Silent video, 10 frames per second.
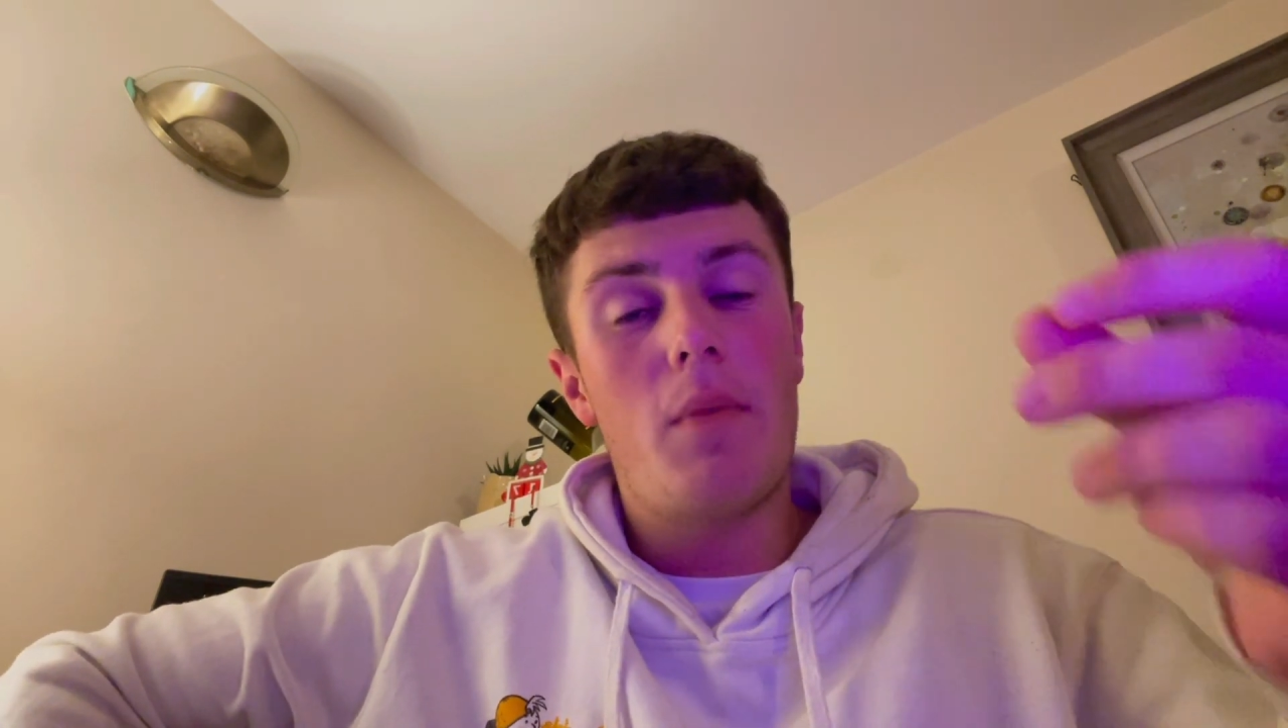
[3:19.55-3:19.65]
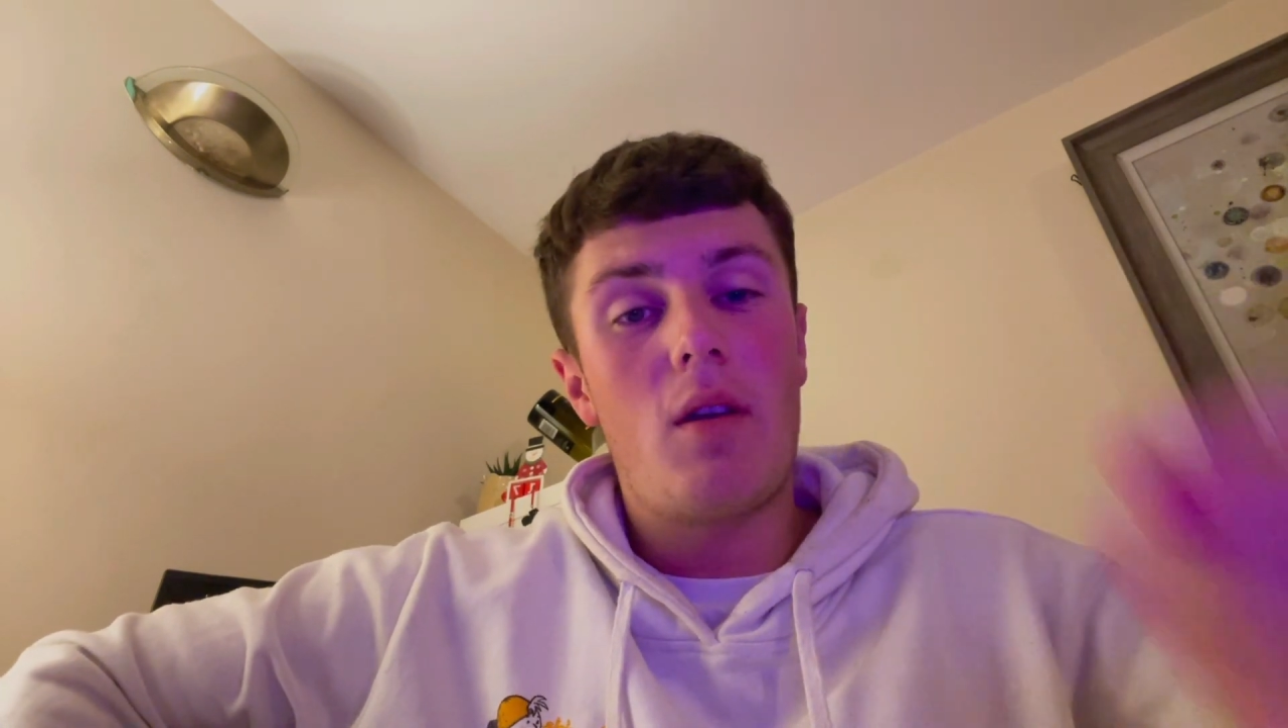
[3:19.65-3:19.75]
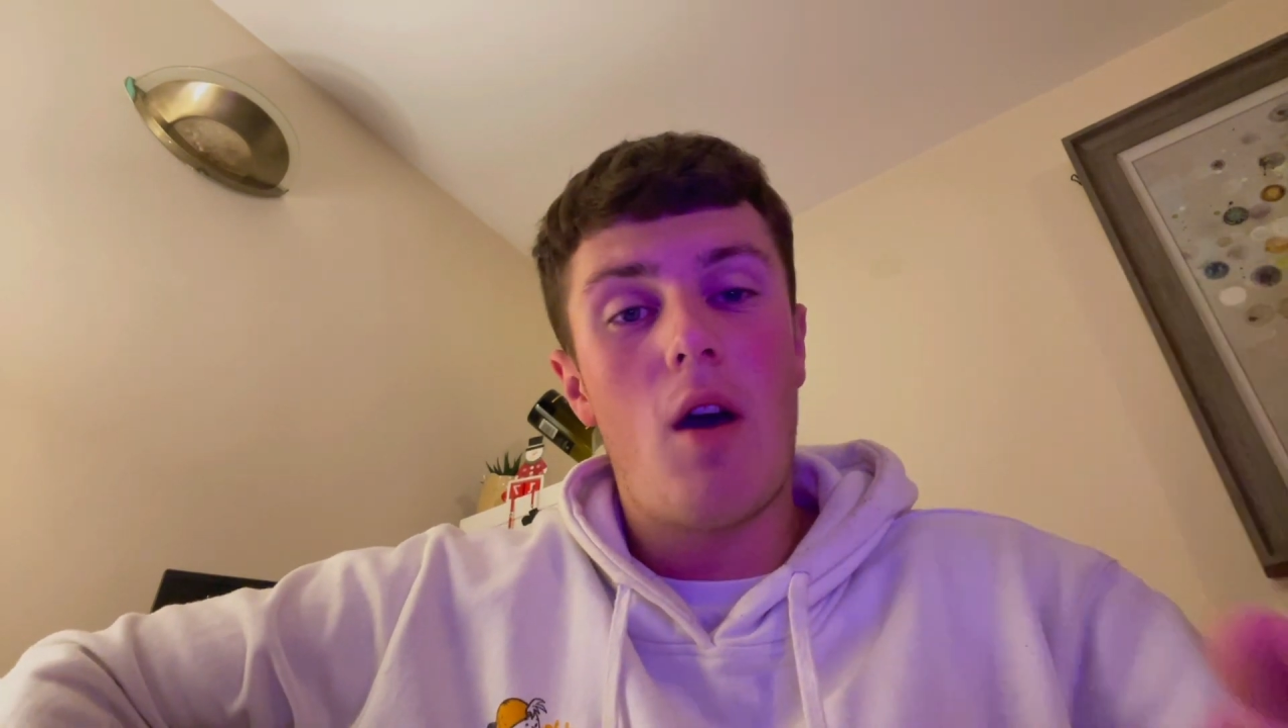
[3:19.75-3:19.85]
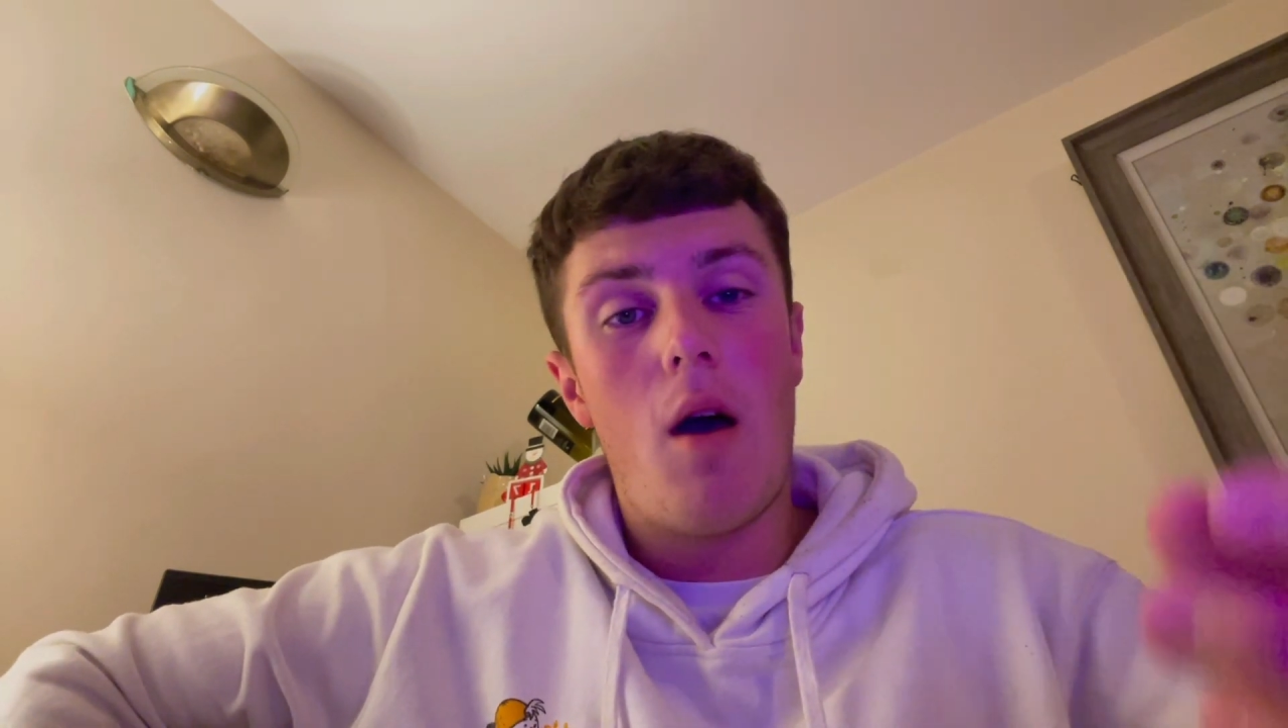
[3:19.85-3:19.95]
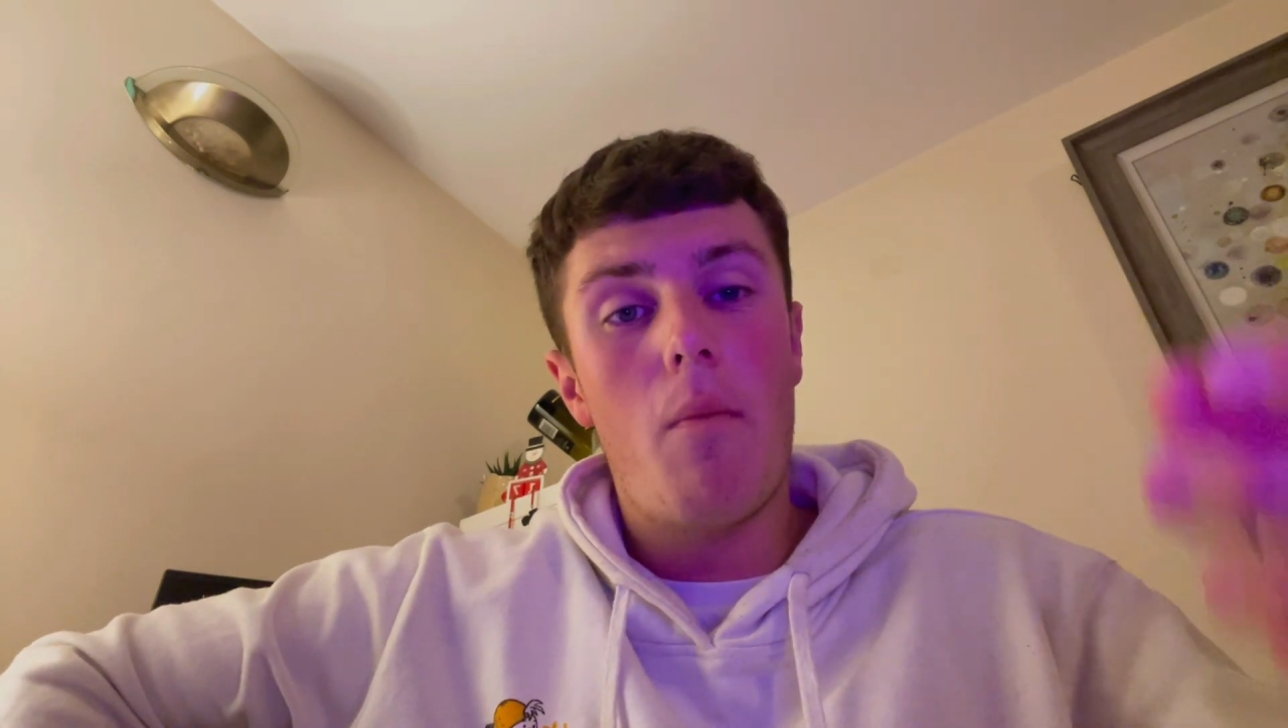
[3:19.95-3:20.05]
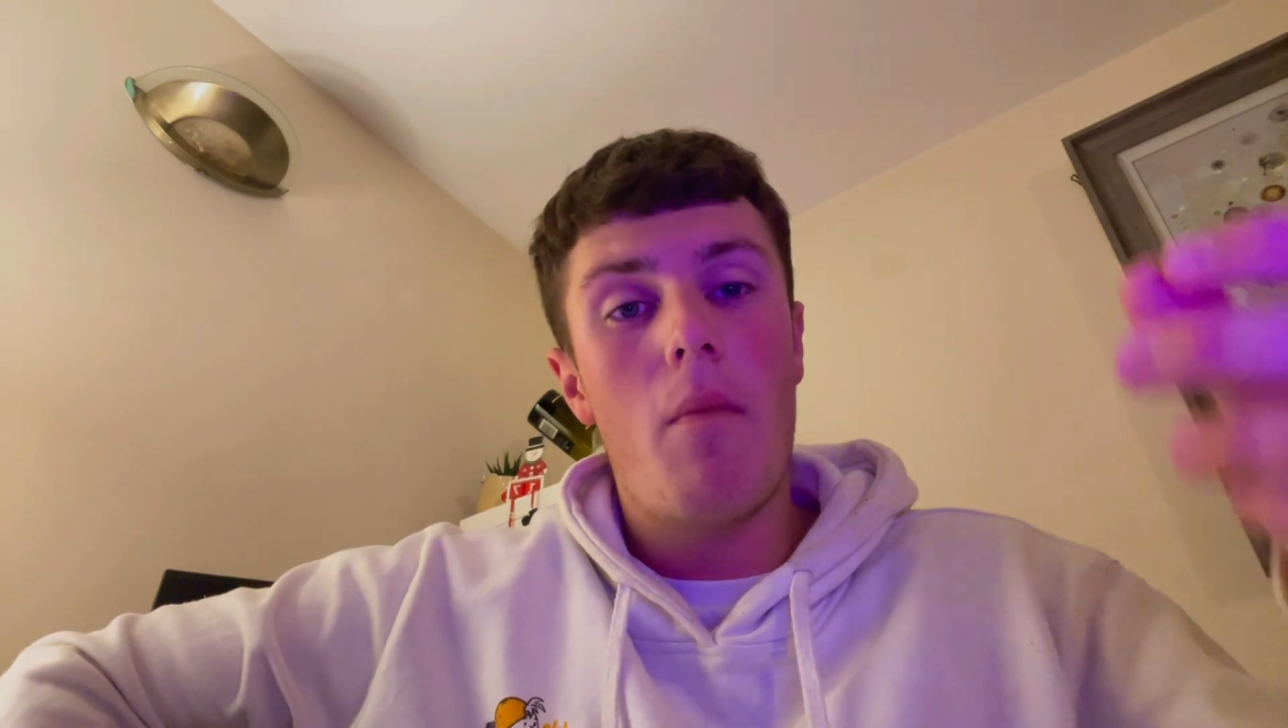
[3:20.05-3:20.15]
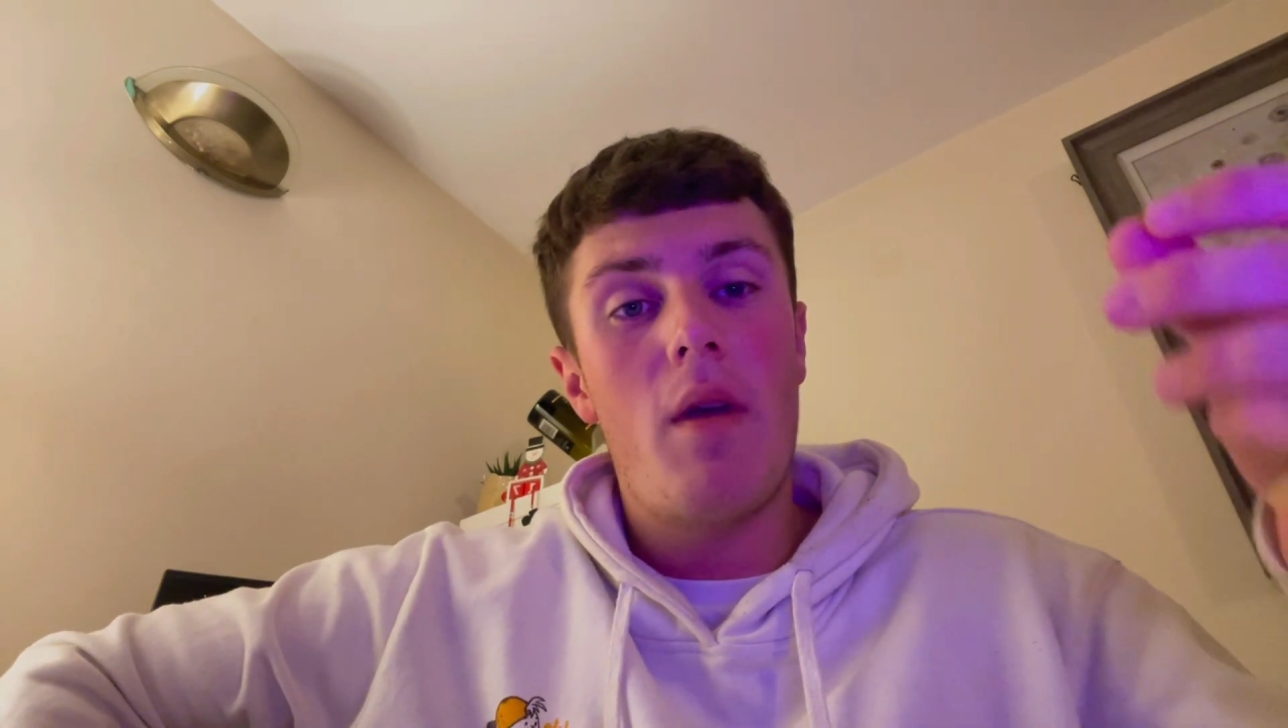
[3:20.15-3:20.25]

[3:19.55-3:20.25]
become